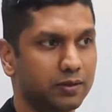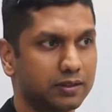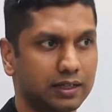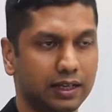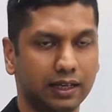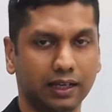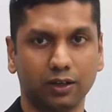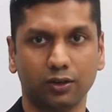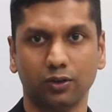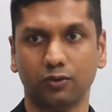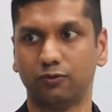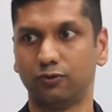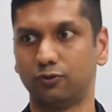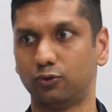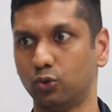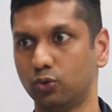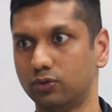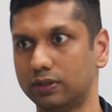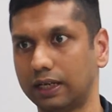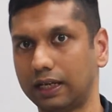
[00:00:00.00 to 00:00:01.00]
It's like
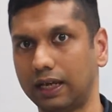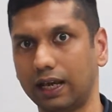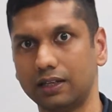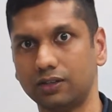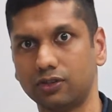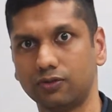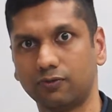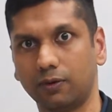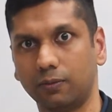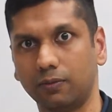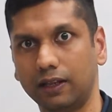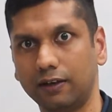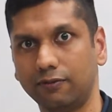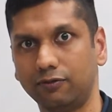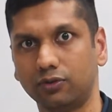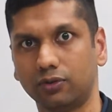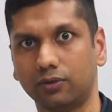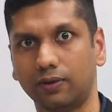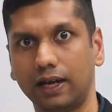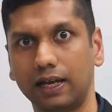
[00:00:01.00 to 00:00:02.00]
2 seconds from
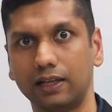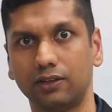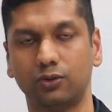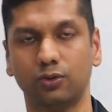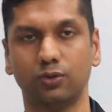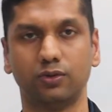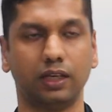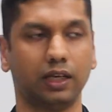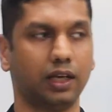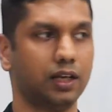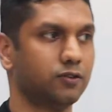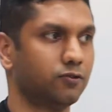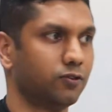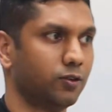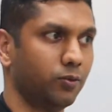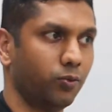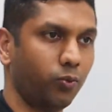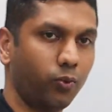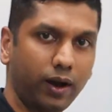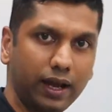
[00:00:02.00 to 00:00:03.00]
left to right, 2 seconds
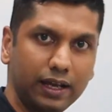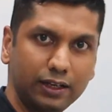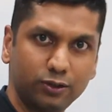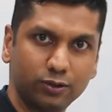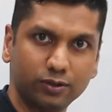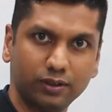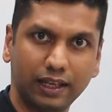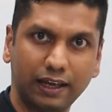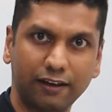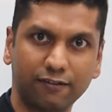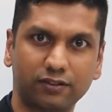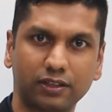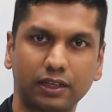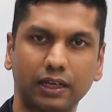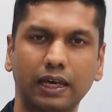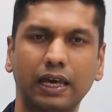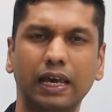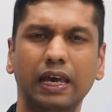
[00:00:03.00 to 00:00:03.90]
from right to left.